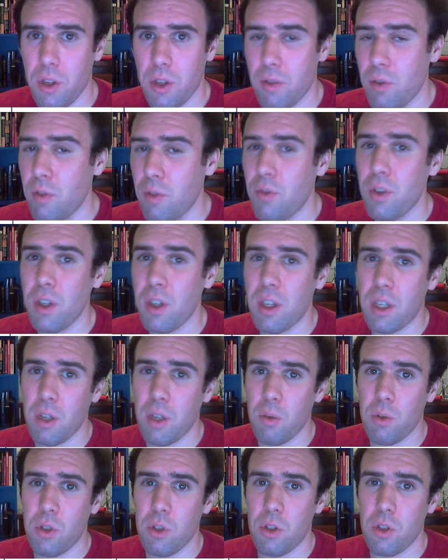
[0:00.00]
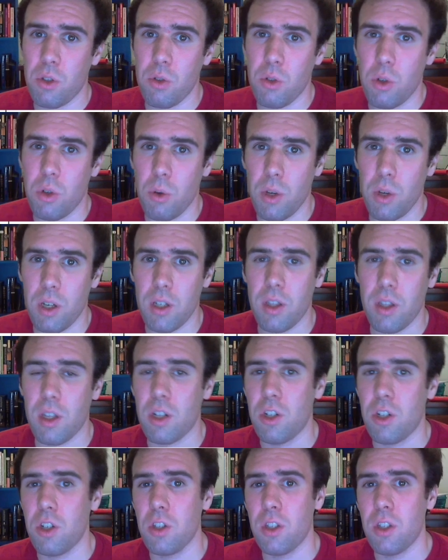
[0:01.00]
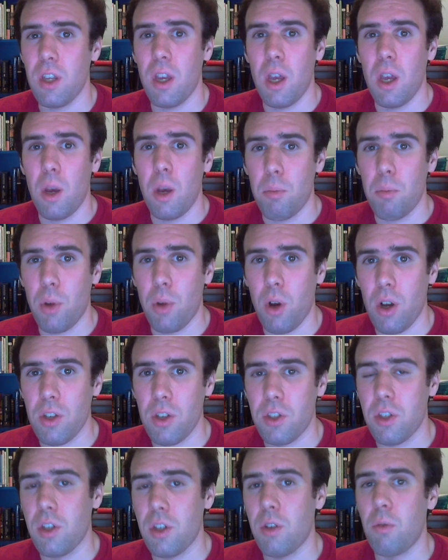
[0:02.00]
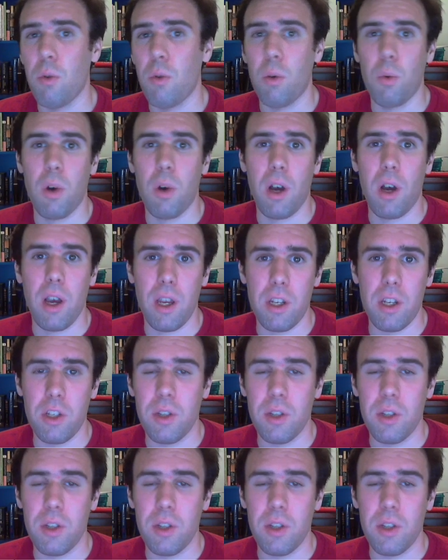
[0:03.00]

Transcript: If you feel like it was too quick, then just pause it, rewind.